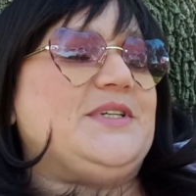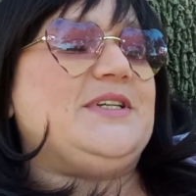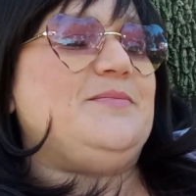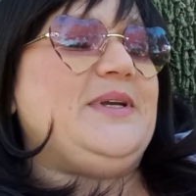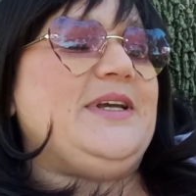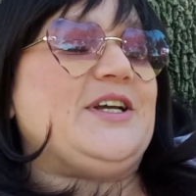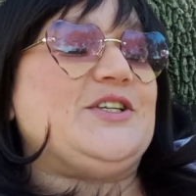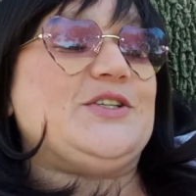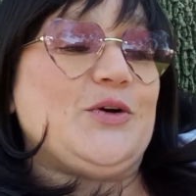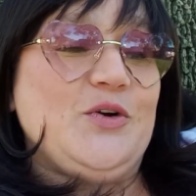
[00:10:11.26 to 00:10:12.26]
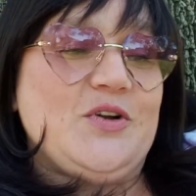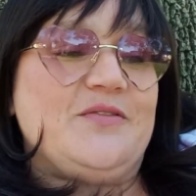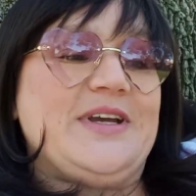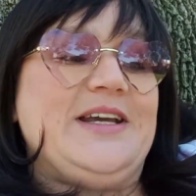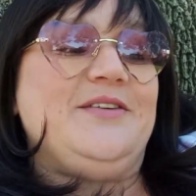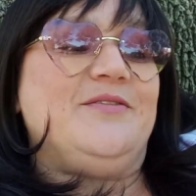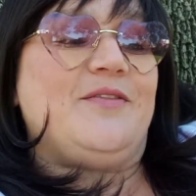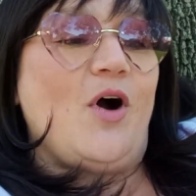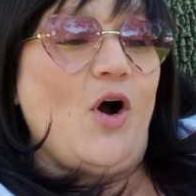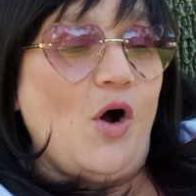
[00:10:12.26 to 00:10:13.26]
To be assertive
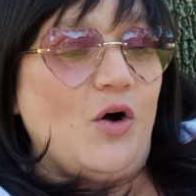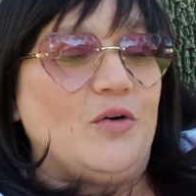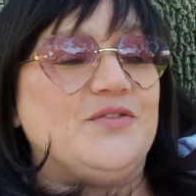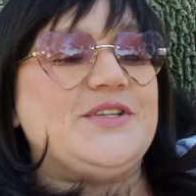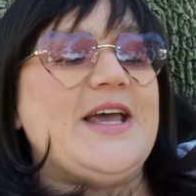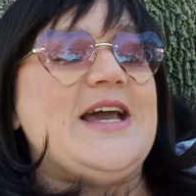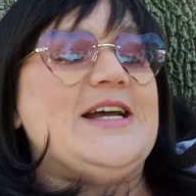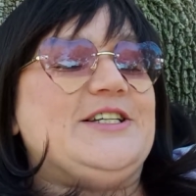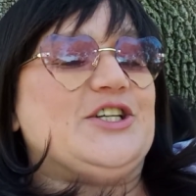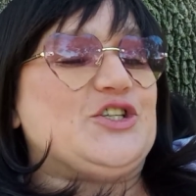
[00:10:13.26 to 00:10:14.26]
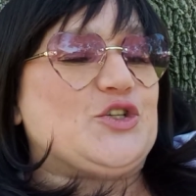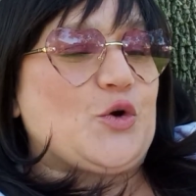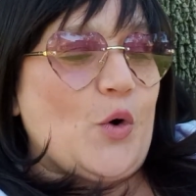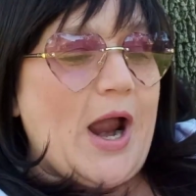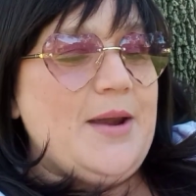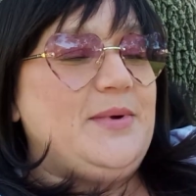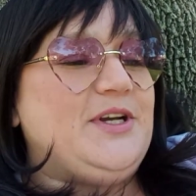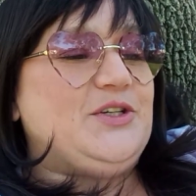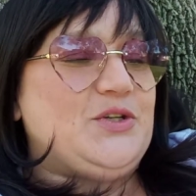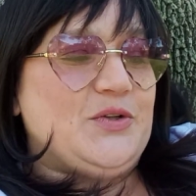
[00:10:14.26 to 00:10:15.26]
involves
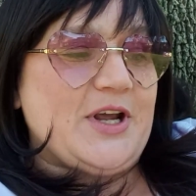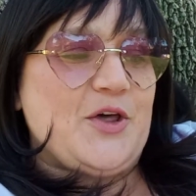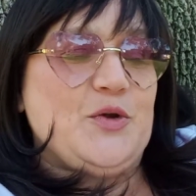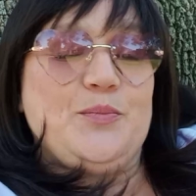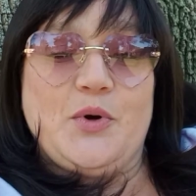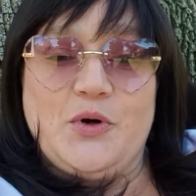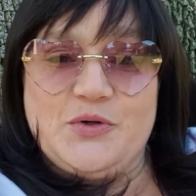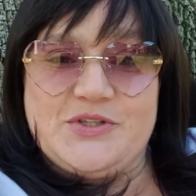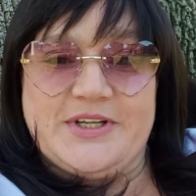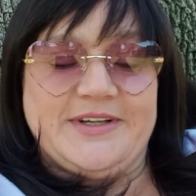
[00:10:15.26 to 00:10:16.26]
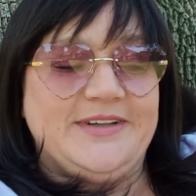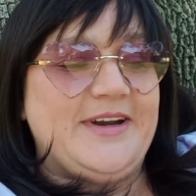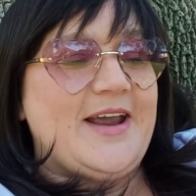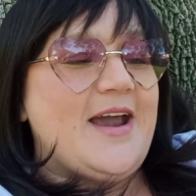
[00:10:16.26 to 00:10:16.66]
describing to the other person